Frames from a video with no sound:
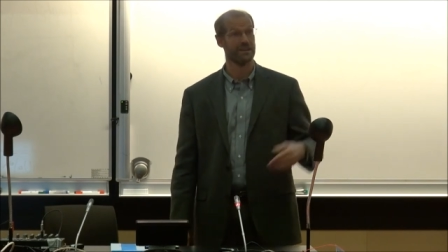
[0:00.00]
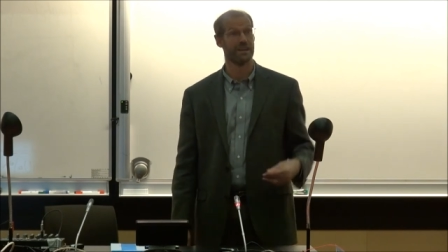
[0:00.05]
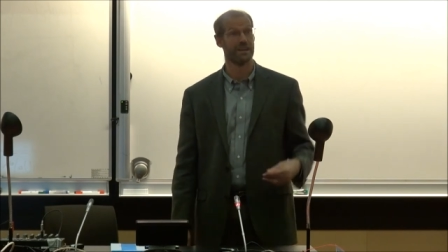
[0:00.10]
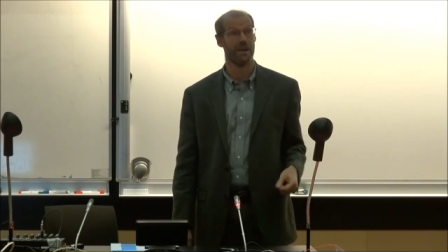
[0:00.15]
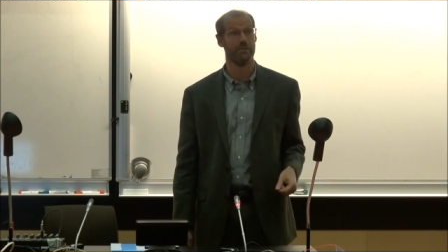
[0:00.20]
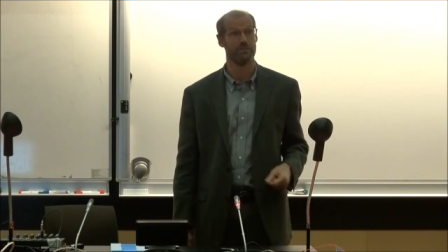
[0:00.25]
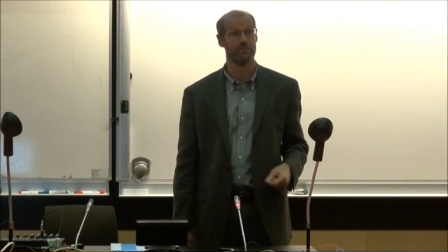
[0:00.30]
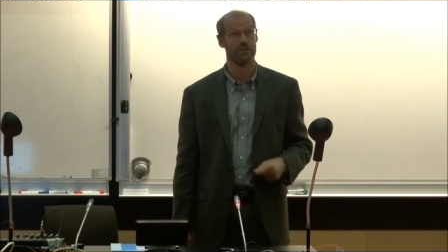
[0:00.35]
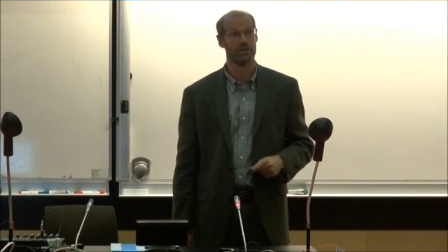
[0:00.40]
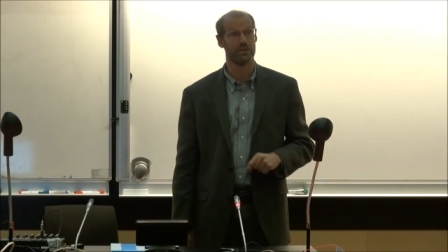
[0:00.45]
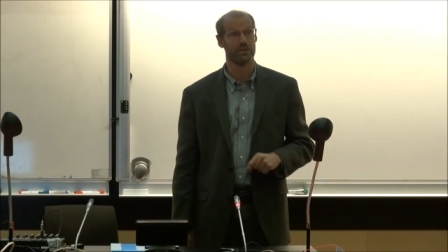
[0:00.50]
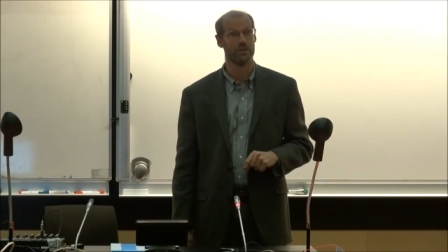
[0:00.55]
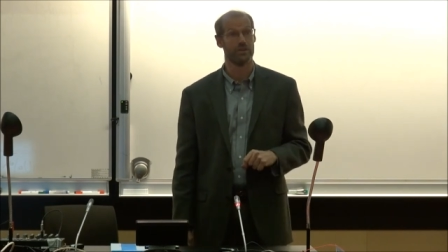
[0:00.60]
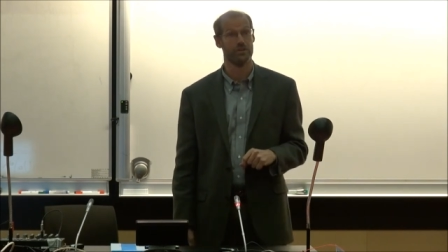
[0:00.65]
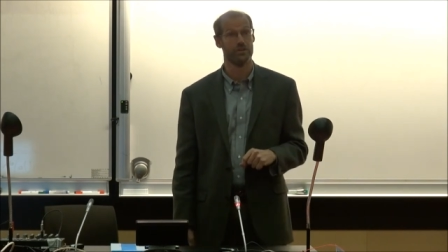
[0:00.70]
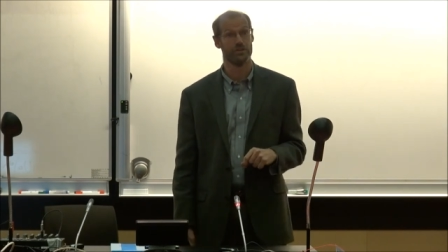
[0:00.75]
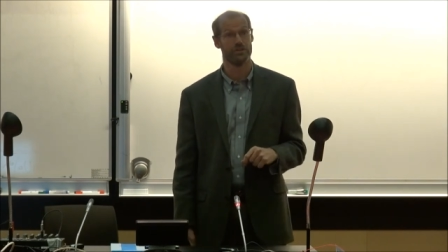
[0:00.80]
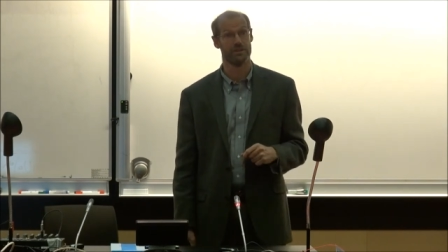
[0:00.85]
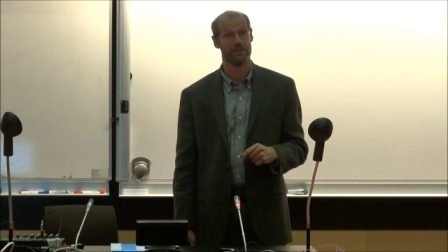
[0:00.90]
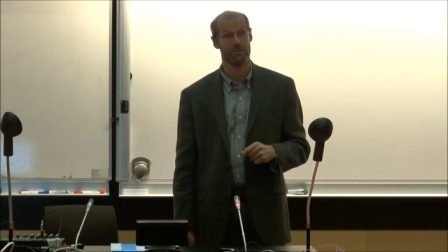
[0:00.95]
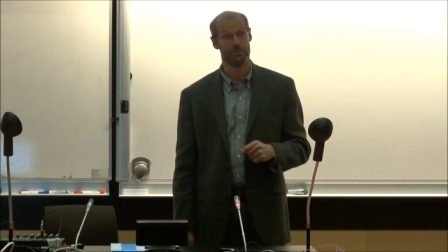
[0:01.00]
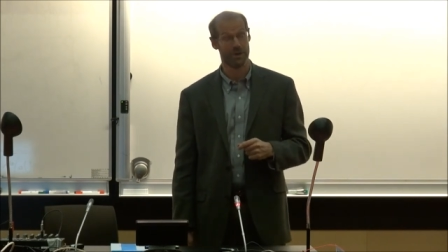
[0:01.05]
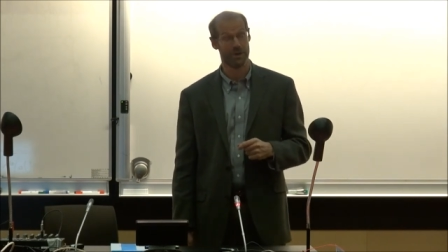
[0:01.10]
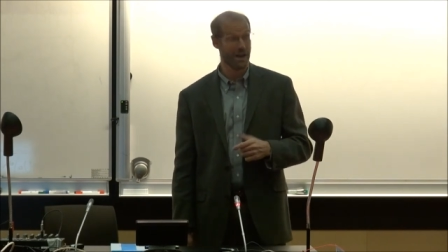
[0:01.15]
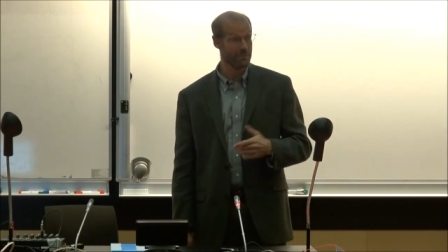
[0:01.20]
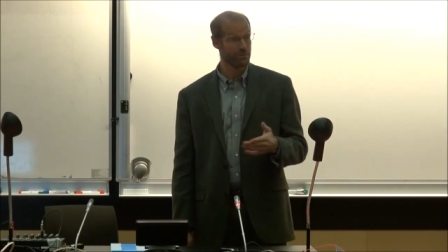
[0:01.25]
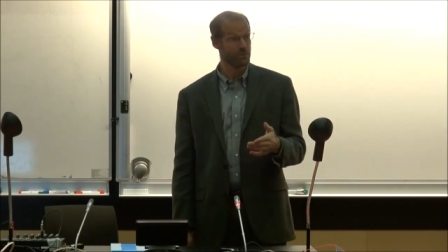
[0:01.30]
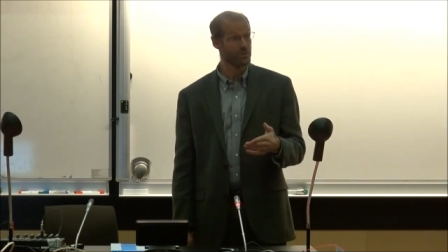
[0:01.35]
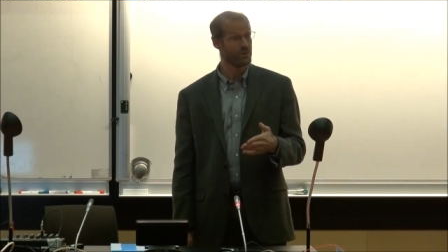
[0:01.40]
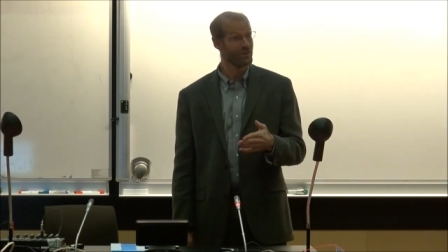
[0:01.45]
come to the conclusion that
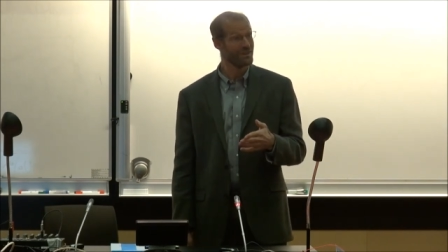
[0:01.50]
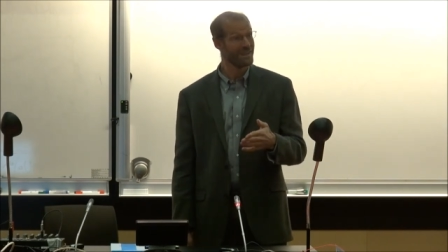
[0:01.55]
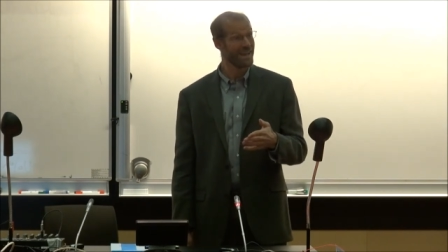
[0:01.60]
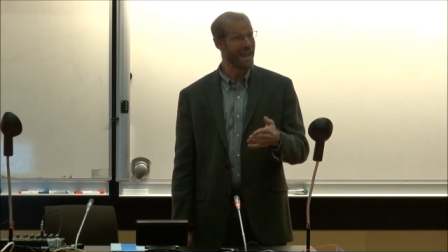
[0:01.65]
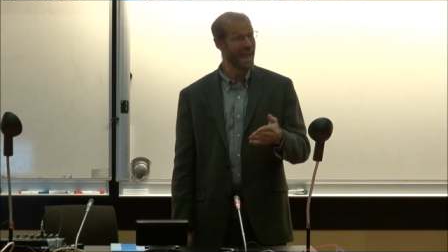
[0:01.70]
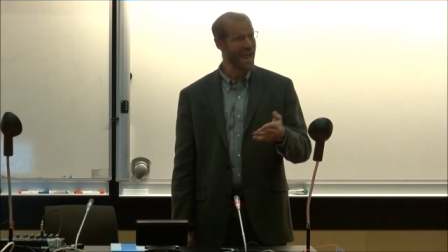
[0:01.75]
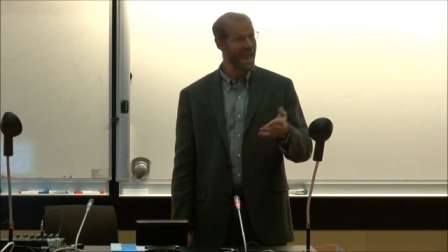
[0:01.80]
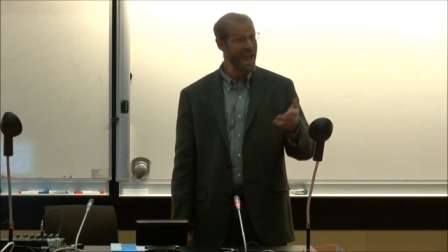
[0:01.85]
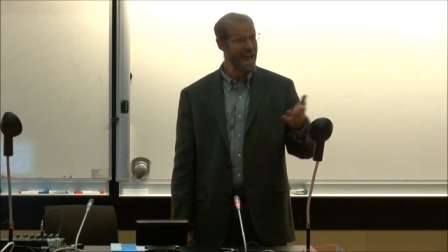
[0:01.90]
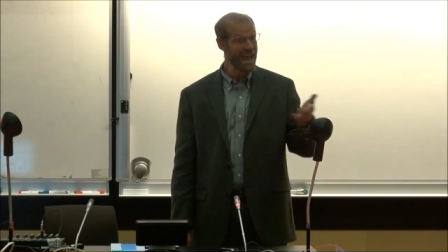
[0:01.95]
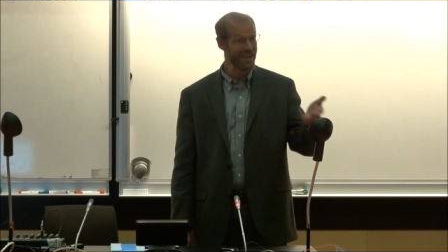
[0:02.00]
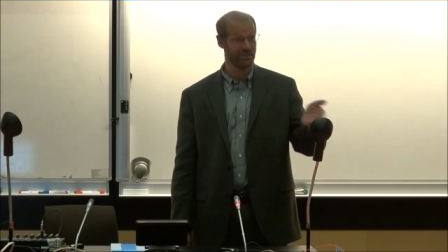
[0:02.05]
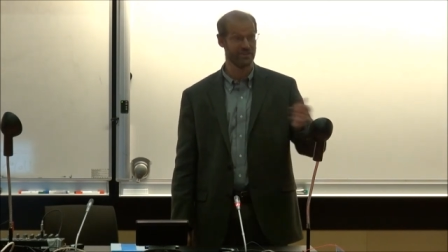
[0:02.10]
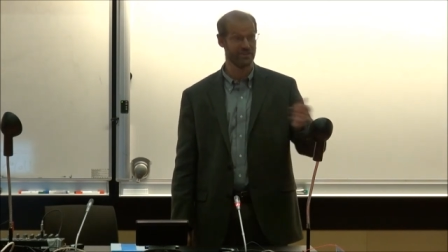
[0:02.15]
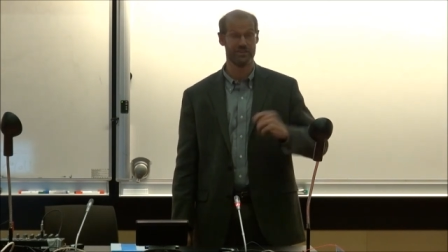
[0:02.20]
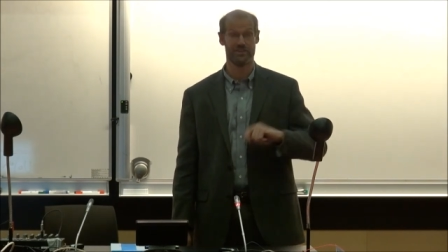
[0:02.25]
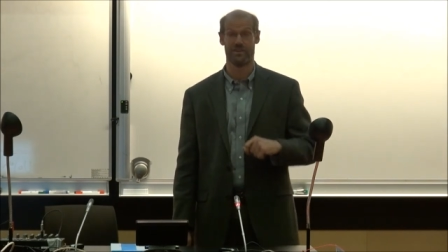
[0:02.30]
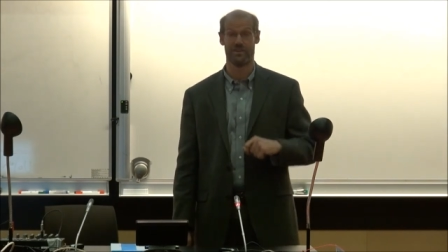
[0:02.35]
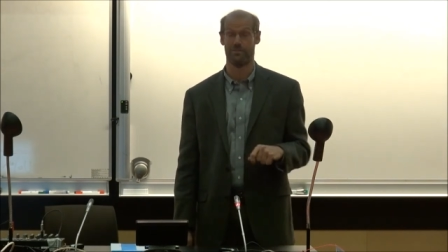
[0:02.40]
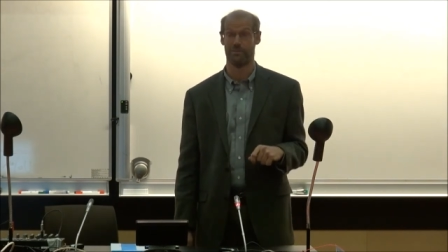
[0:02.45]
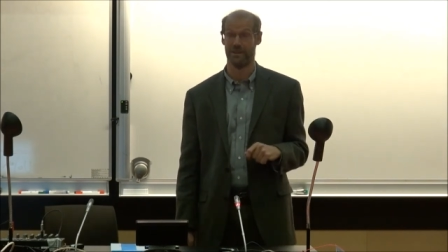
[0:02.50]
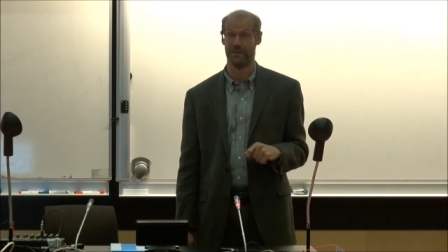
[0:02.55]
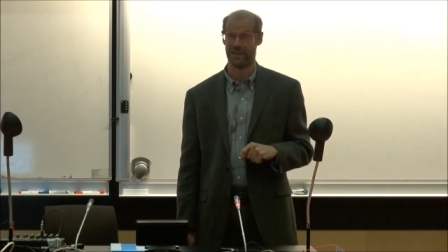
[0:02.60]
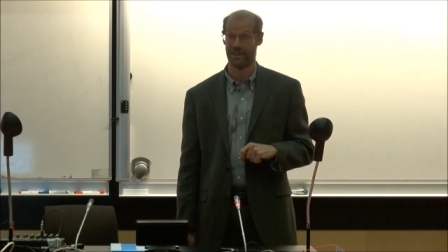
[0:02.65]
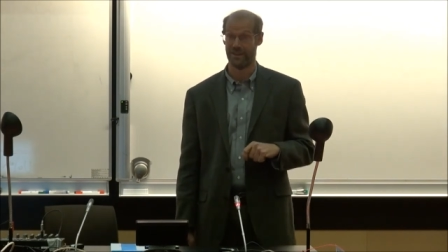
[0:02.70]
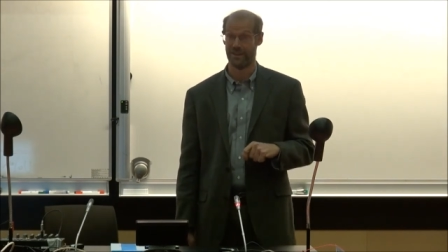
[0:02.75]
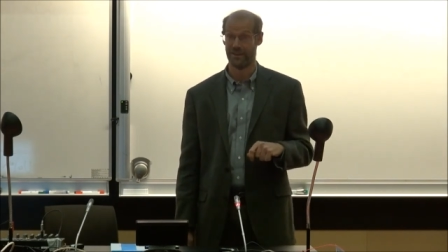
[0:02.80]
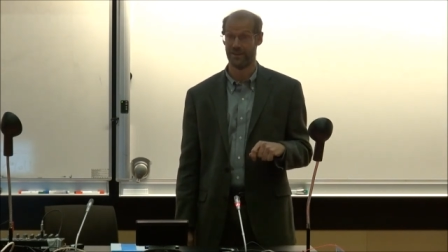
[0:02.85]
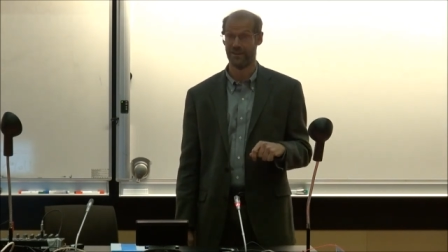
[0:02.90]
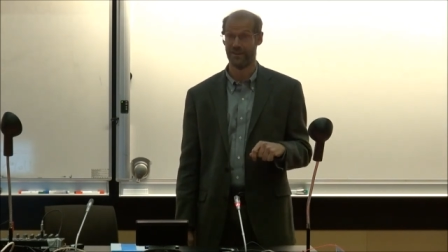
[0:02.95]
perhaps we should ask somebody